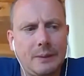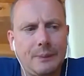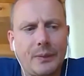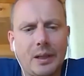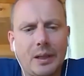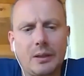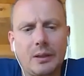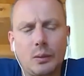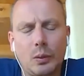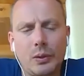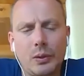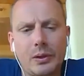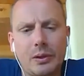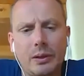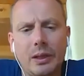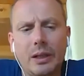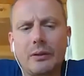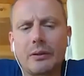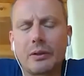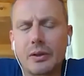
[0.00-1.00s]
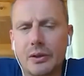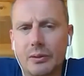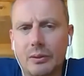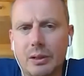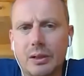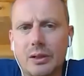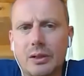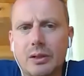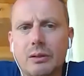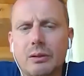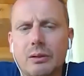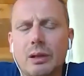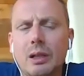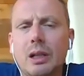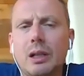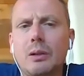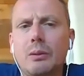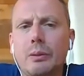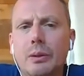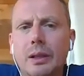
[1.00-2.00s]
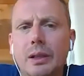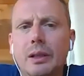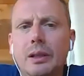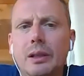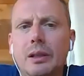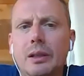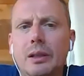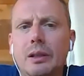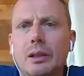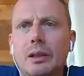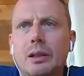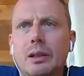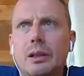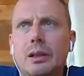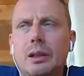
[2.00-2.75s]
and also infrastructure, how we